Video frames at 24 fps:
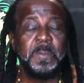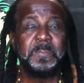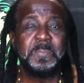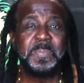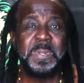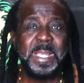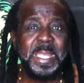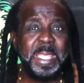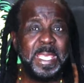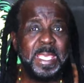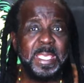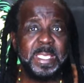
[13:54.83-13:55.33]

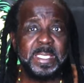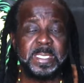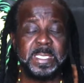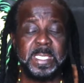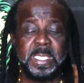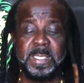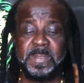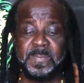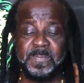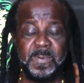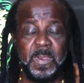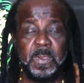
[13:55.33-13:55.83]
Please,
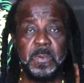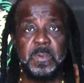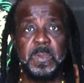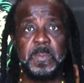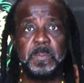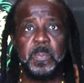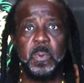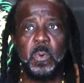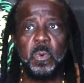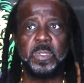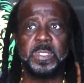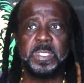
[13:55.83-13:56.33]
it's very
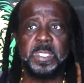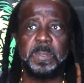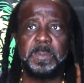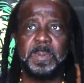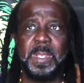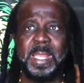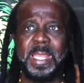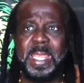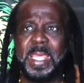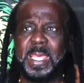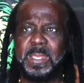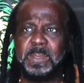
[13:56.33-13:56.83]
important.
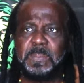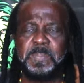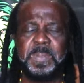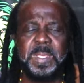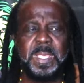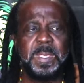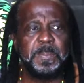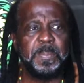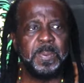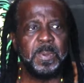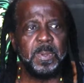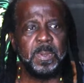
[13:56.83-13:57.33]
A lot of
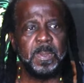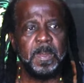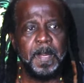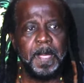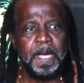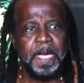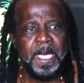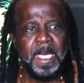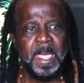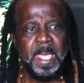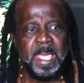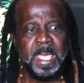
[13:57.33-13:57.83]
people,
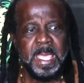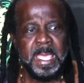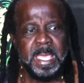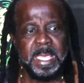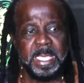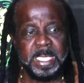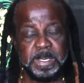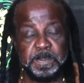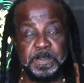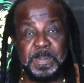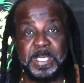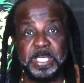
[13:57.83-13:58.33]

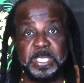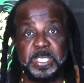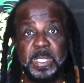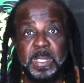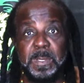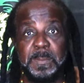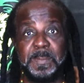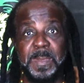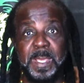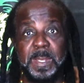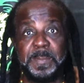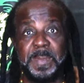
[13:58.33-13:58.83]

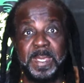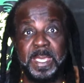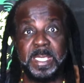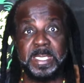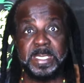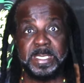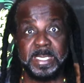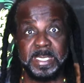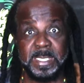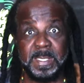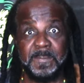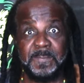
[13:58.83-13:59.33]
especially men,
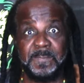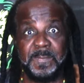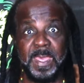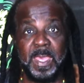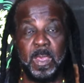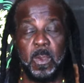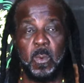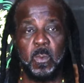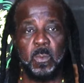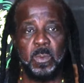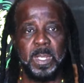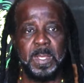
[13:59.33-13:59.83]
because it
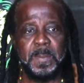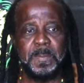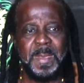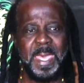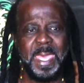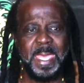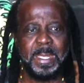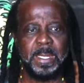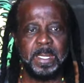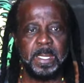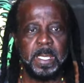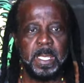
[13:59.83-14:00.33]
affects only
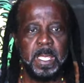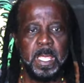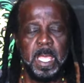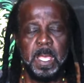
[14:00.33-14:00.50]
men.